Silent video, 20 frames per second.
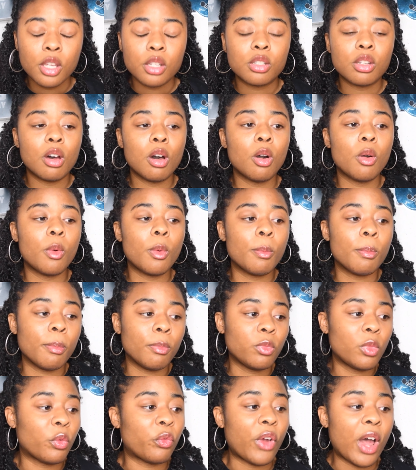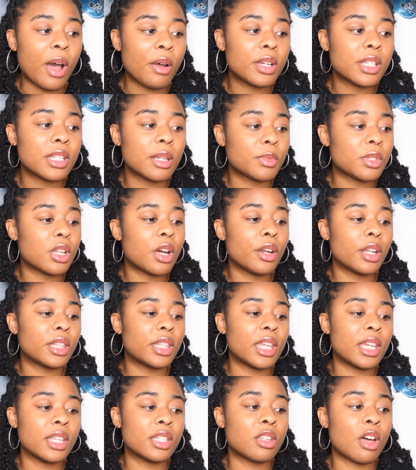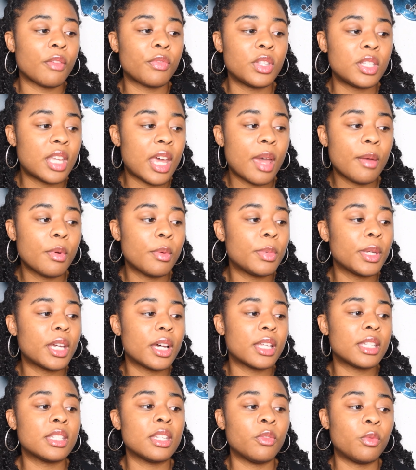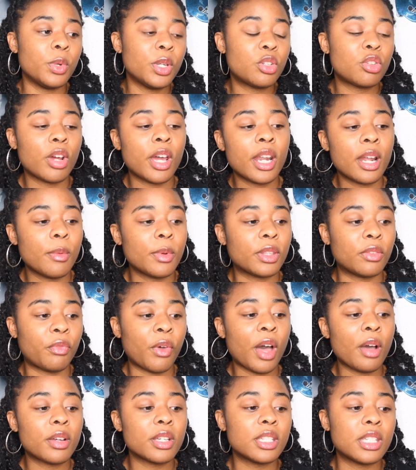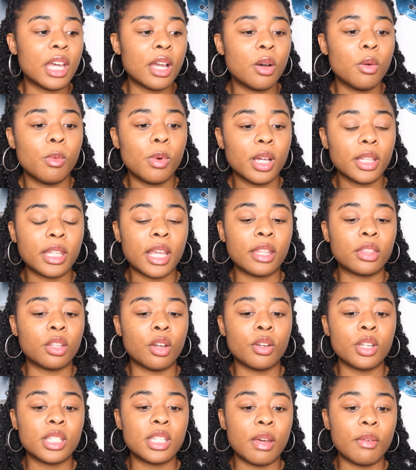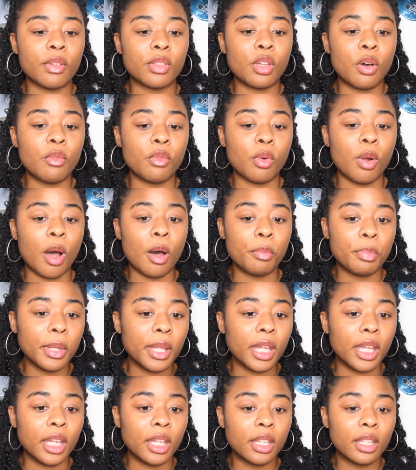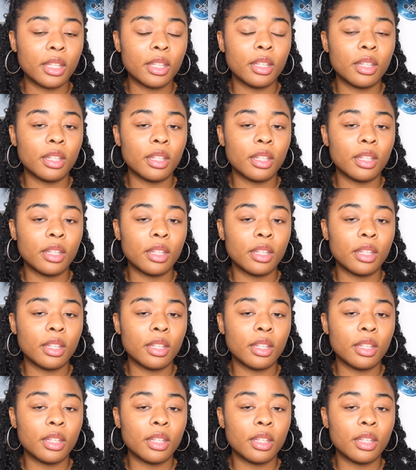So the Falcons, I'm starting to think is off the table because if we trade up with the Falcons, they're gonna want that 37th overall pick.